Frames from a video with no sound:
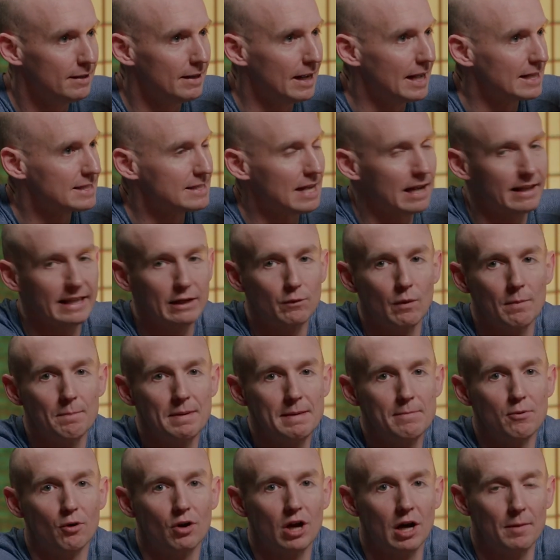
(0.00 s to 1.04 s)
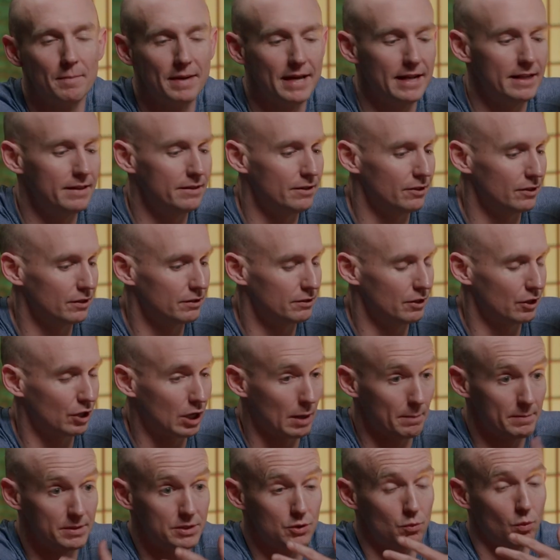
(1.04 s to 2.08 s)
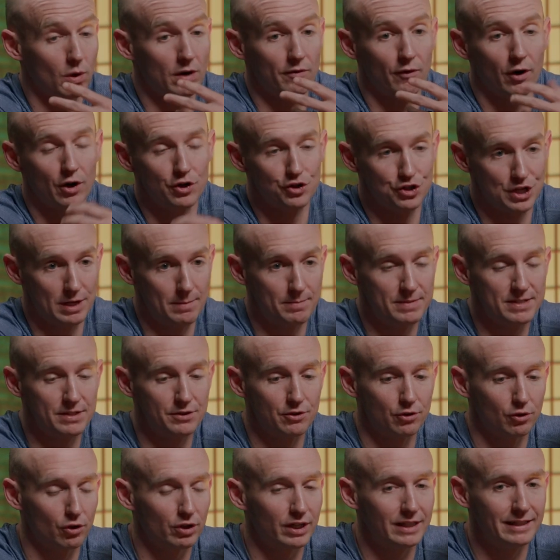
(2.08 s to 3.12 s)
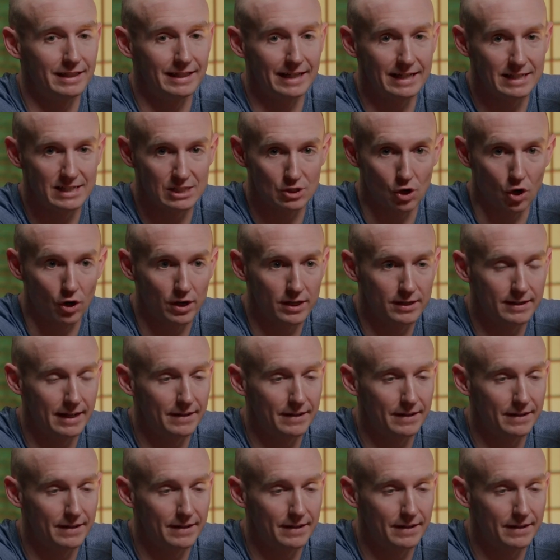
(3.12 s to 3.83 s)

It's not like when people come in and they're coming to one of our gyms and they're looking to get started,